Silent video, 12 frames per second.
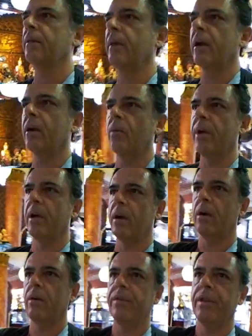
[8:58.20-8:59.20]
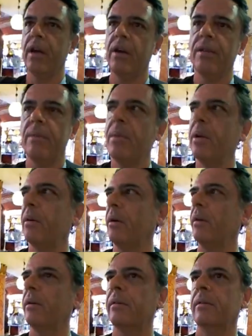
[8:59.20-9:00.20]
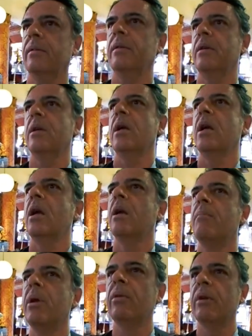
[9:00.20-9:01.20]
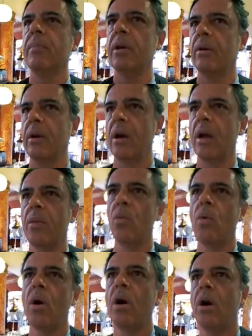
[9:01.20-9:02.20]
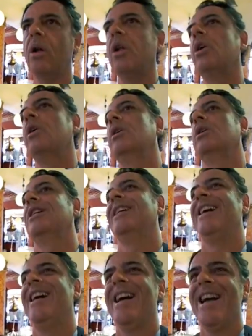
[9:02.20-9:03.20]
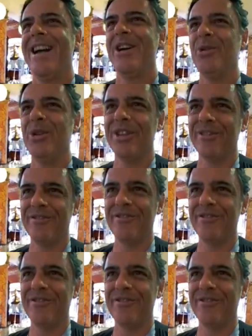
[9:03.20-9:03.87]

there we are over there in the mirror. Mirror, mirror on the wall. Who's the